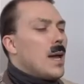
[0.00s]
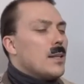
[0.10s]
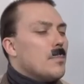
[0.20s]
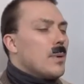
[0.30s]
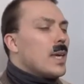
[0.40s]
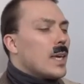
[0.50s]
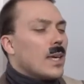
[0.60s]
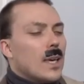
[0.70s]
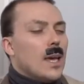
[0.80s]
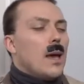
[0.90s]
on the
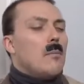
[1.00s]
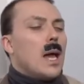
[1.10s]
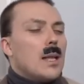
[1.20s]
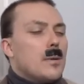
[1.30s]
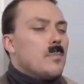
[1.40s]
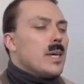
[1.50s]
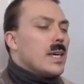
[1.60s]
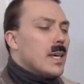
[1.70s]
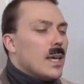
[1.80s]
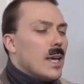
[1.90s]
beat. I'm on the
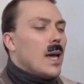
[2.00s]
beat.